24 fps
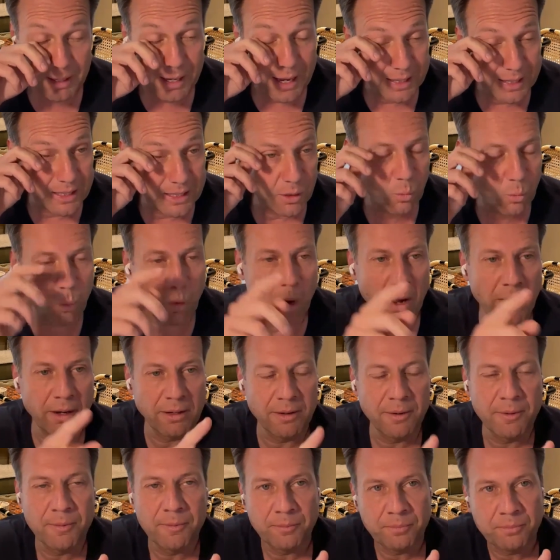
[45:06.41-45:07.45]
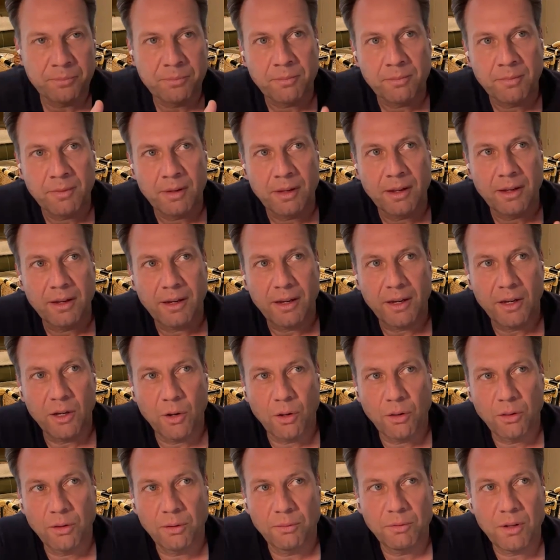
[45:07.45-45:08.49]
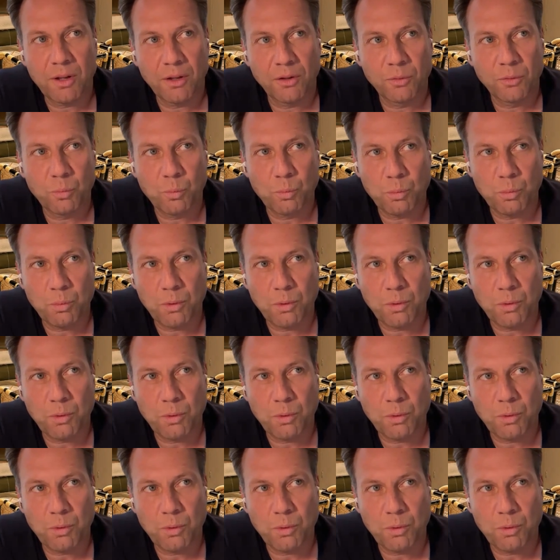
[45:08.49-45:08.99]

I think the one, that